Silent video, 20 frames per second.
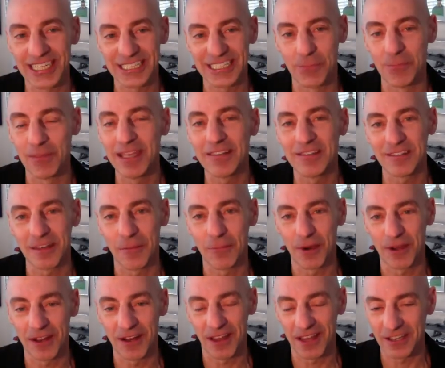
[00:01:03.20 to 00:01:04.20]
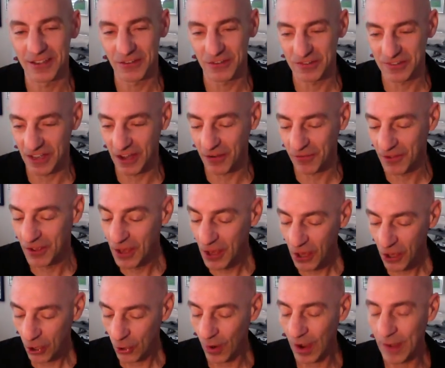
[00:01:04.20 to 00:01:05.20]
to meet somebody like yourself
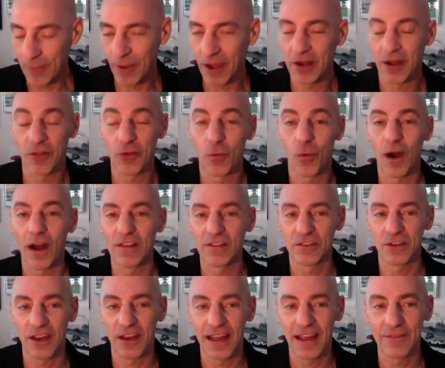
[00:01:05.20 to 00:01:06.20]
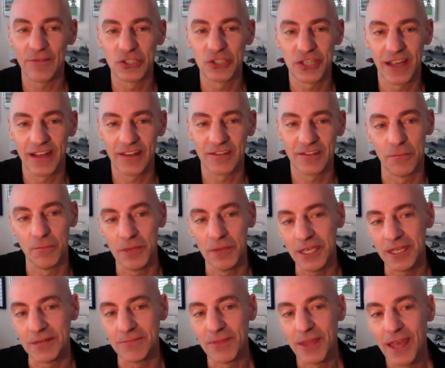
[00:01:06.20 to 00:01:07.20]
who I might otherwise not have the chance to
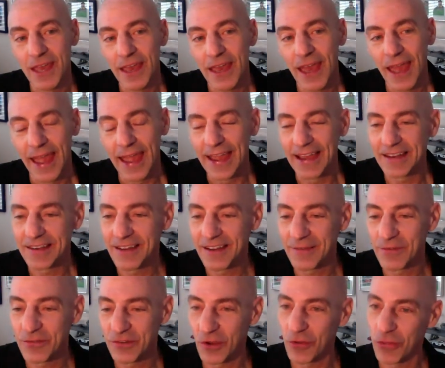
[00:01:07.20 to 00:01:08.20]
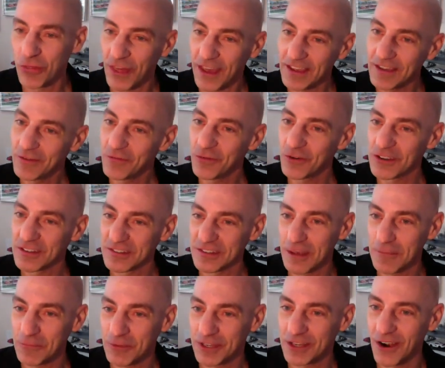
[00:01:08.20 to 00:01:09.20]
meet. And so thank you for
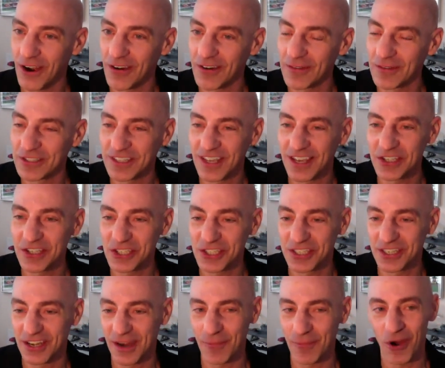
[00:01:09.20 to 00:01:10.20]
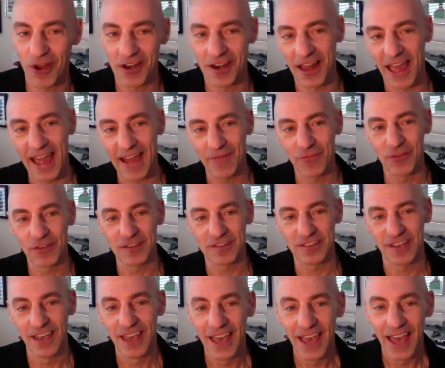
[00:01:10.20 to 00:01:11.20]
accepting our invitation to come on and have
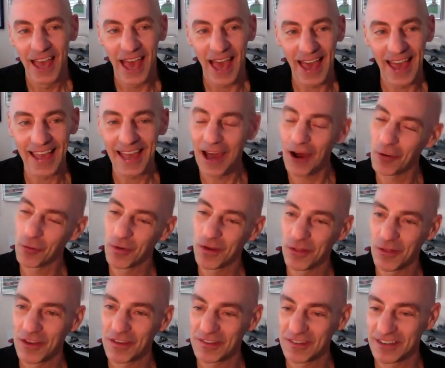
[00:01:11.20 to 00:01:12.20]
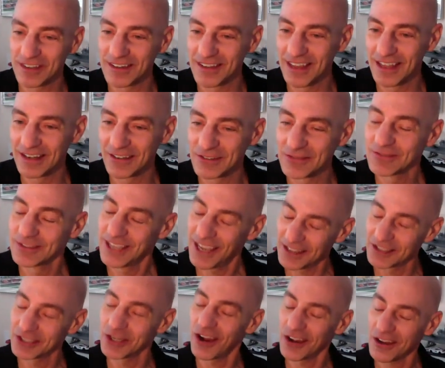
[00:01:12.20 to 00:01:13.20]
this hangout with us and
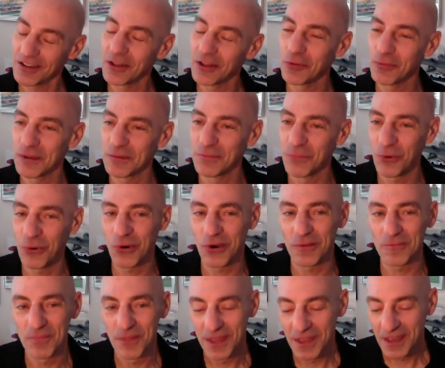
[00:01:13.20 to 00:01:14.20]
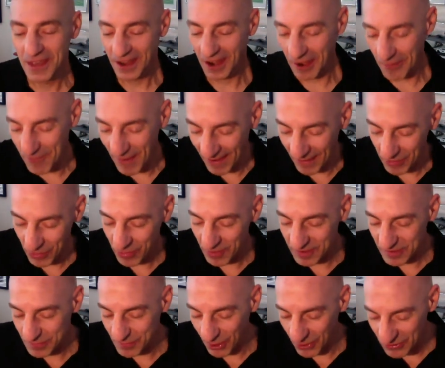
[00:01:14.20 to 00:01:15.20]
yeah, talk a little bit more about
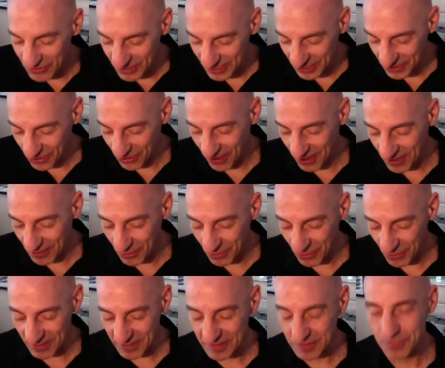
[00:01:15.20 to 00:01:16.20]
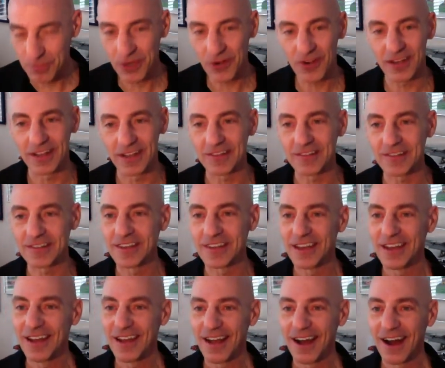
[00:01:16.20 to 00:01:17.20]
this most incredible
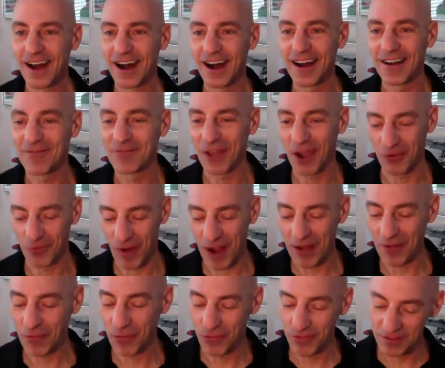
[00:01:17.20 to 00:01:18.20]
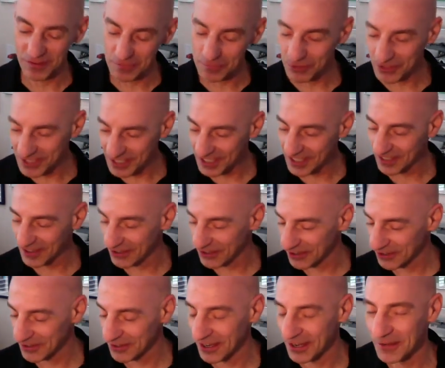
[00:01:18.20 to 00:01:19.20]
experience around this
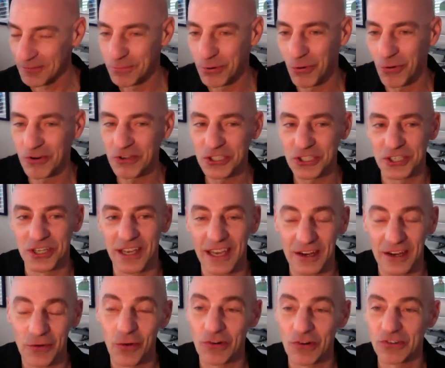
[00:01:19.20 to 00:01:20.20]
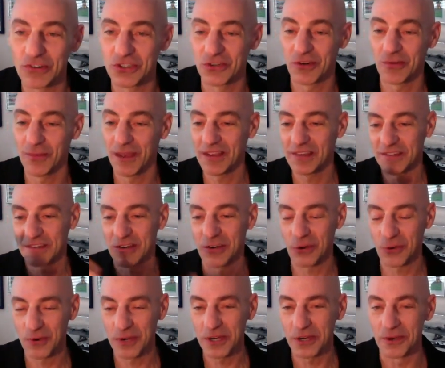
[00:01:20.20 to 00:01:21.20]
particular Porsche, and of course your amazing
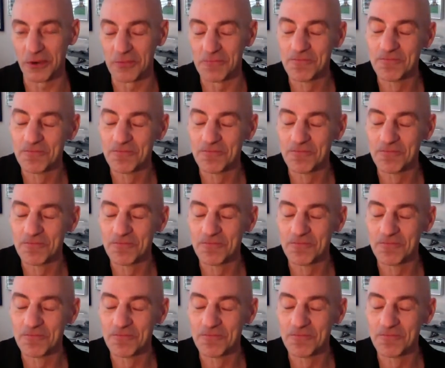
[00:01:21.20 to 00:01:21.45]
career.